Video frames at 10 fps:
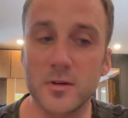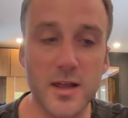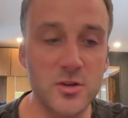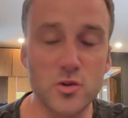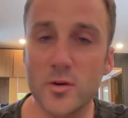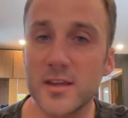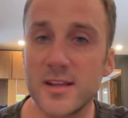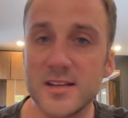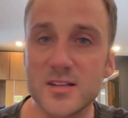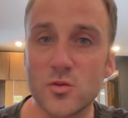enjoy
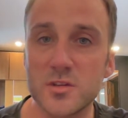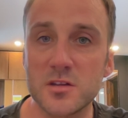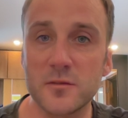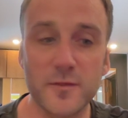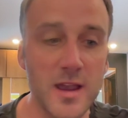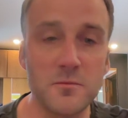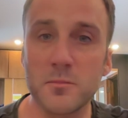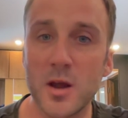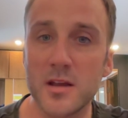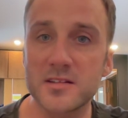these sort of
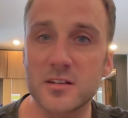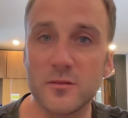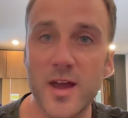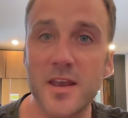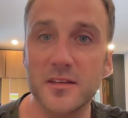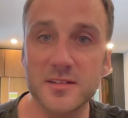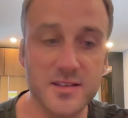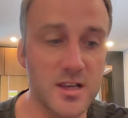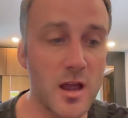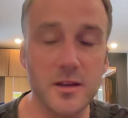in-person
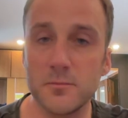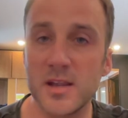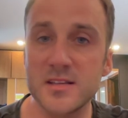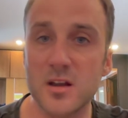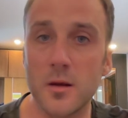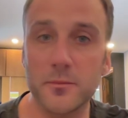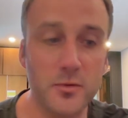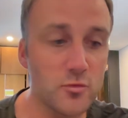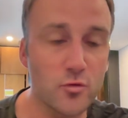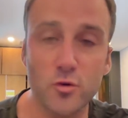events like meetup
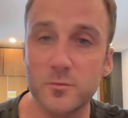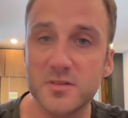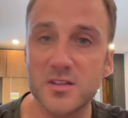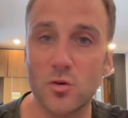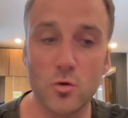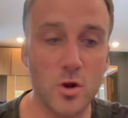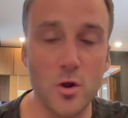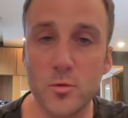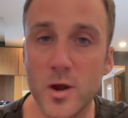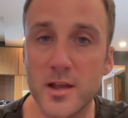groups or
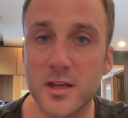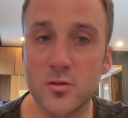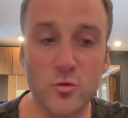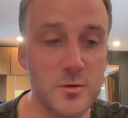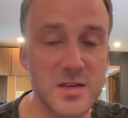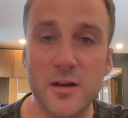co-working groups?